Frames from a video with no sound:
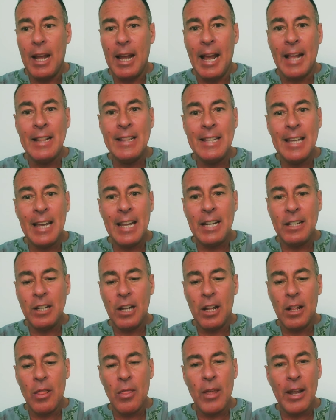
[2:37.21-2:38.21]
And
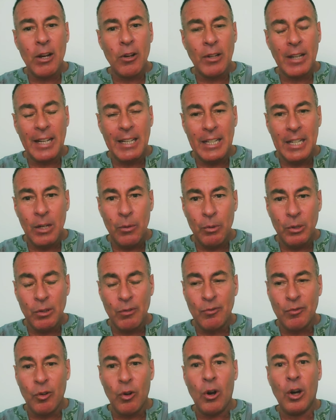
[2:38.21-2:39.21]
then they're getting hit with the
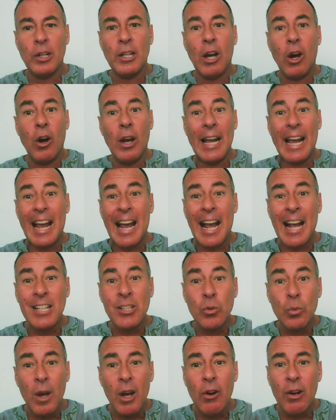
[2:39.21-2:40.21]
fraud,
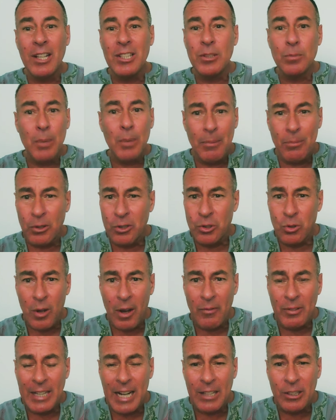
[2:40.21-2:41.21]
as well as people still
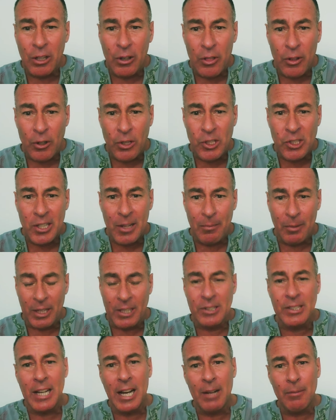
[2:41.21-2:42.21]
haven't gotten their third
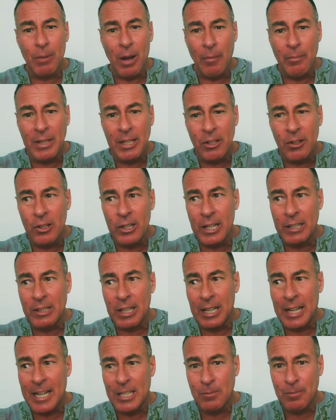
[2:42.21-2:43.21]
stimulus. Now, I'm hearing that the
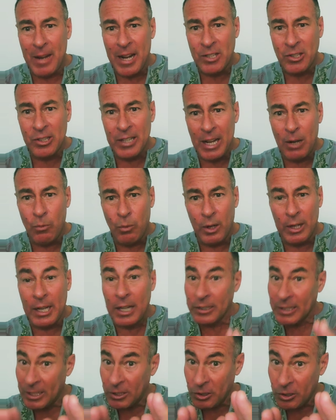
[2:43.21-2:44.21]
last batch of that went
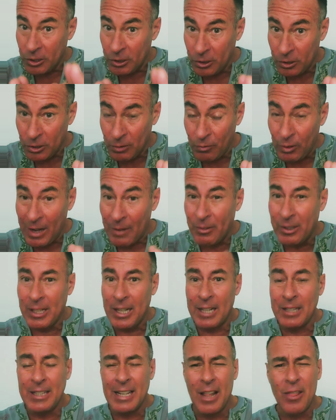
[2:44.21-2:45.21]
out. That's good news if you haven't
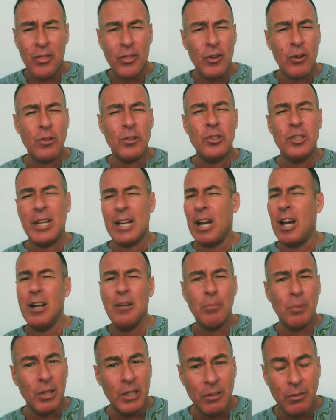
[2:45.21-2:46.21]
gotten that third check.
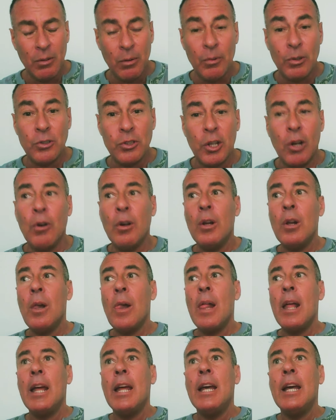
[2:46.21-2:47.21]
Unbelievable. So
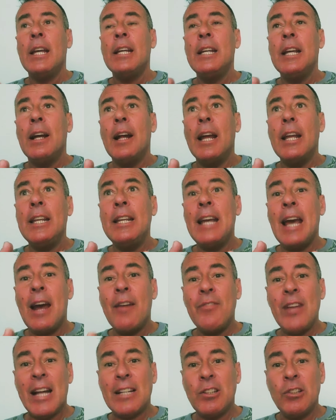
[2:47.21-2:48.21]
you
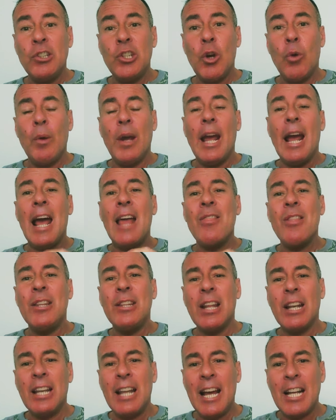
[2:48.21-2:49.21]
have that to deal with. And then
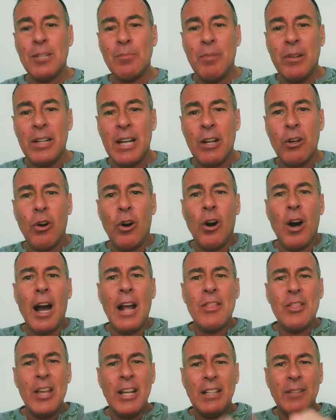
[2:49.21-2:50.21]
the last but not all, I
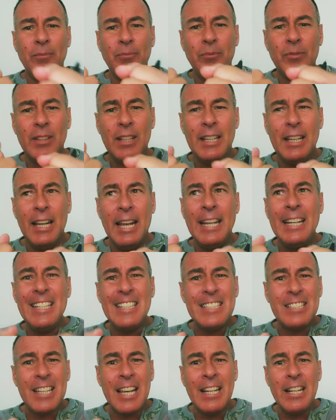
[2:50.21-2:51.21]
think he
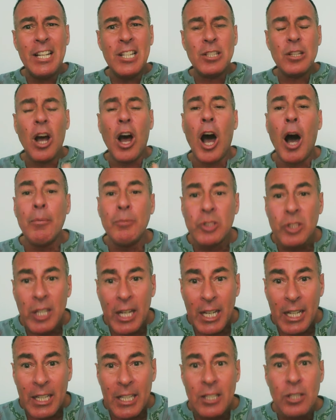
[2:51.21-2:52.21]
didn't say this. I'm
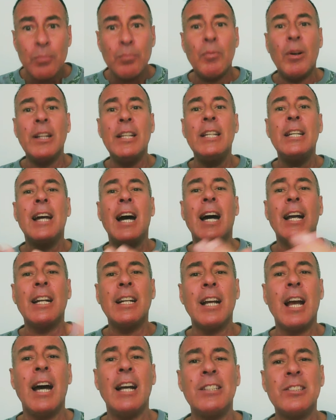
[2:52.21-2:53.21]
saying this, but he
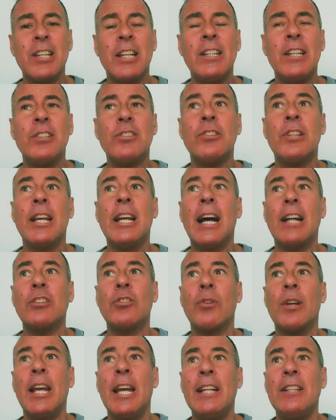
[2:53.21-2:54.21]
kind of said this. They got
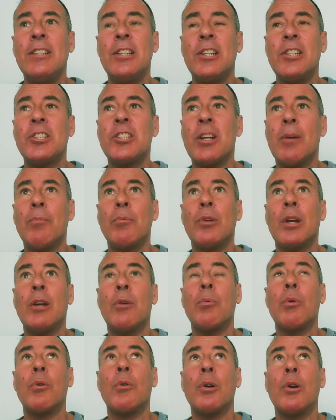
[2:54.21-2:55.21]
their hands into something
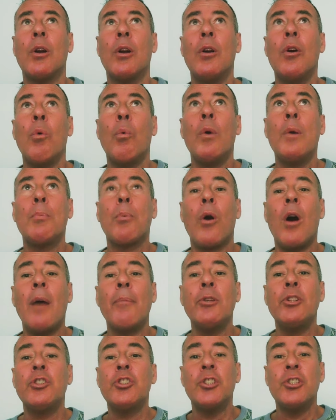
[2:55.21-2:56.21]
where we
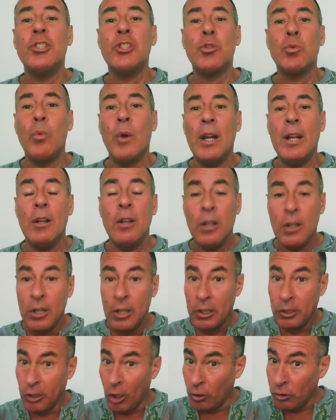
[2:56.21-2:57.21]
probably should just went,
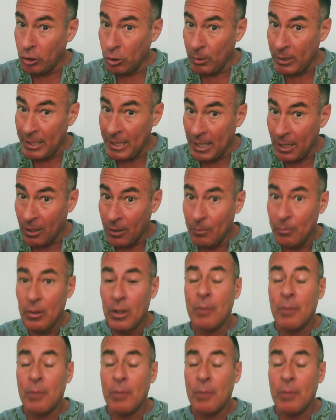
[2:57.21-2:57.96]
don't do it now.